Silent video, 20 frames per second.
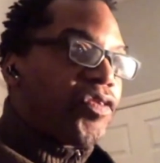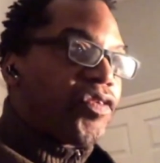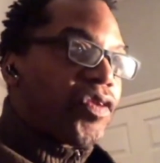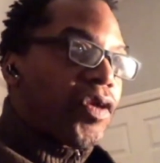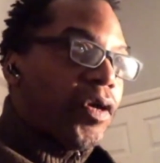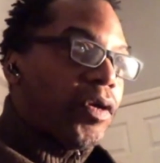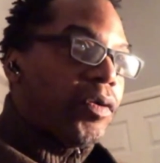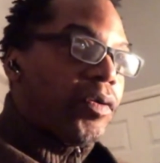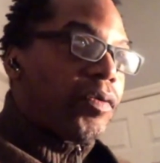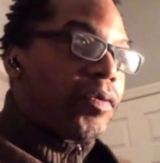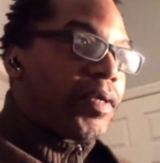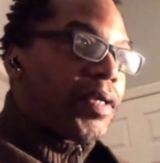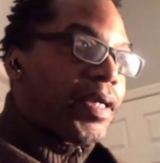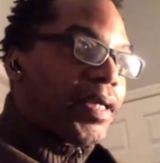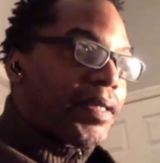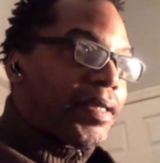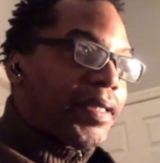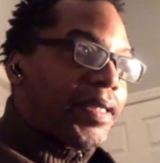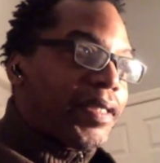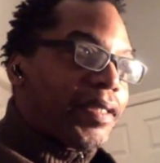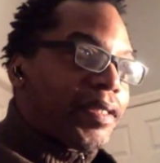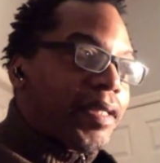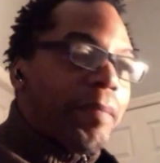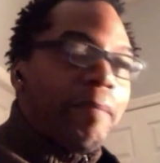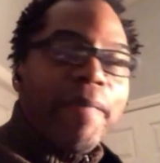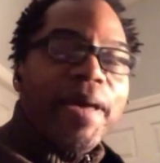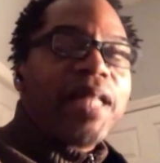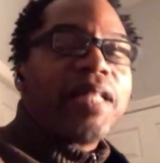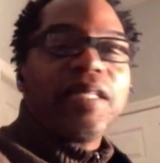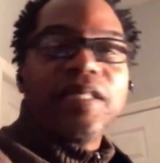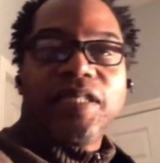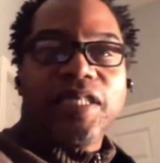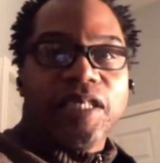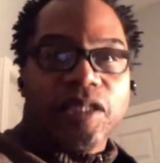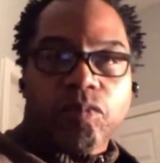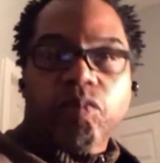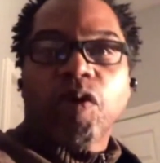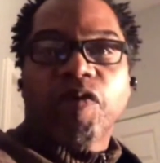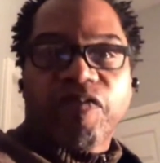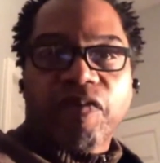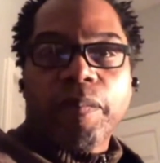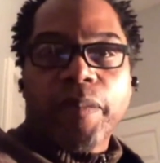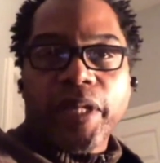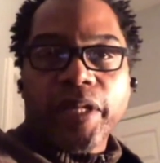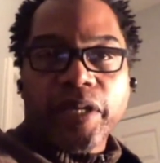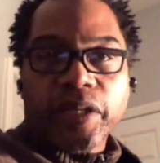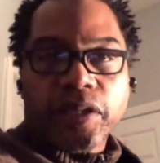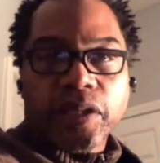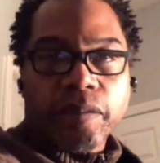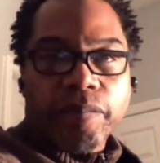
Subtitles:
So the melodies were familiar